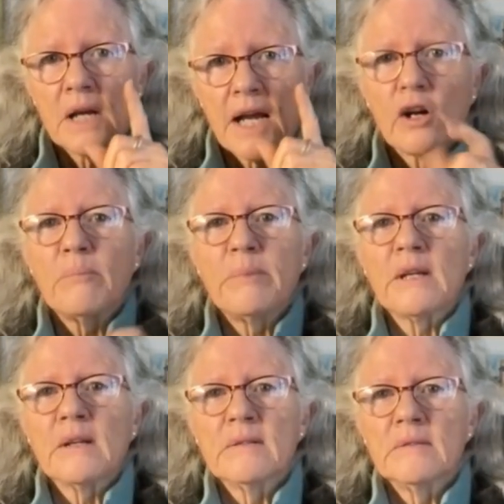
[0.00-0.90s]
I got
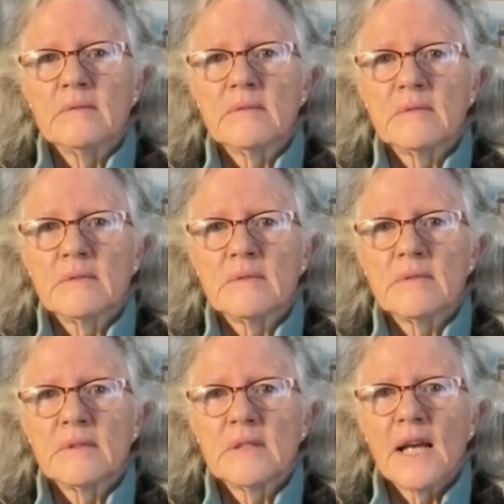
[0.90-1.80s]
bitten.
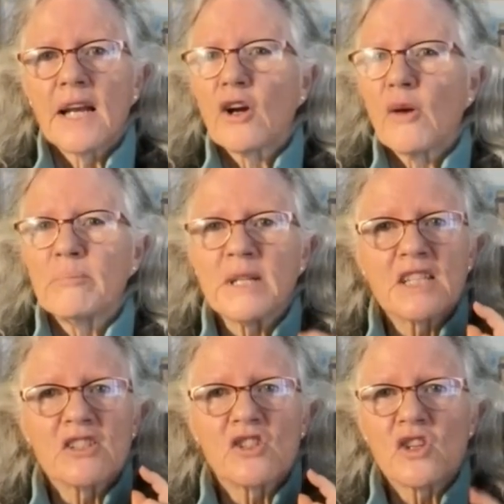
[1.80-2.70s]
And I got
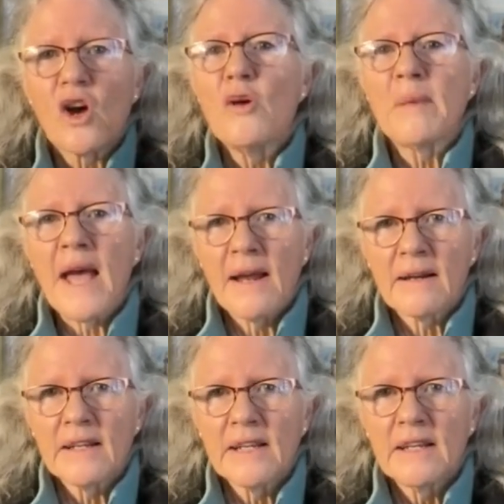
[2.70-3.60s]
bitten so
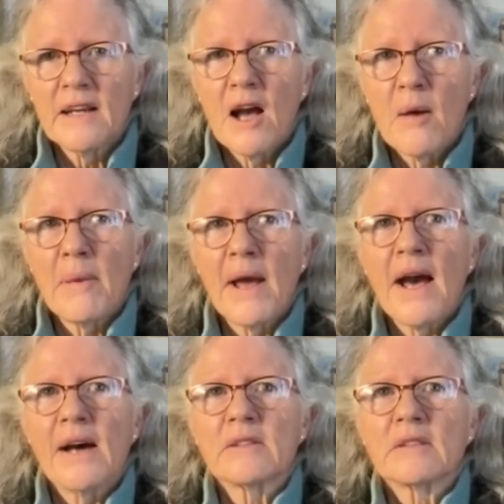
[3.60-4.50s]
badly
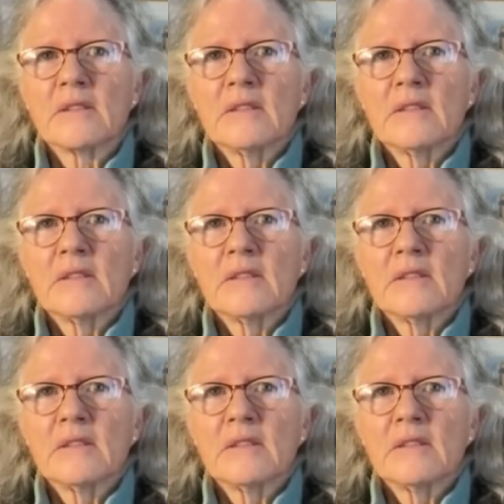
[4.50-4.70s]
about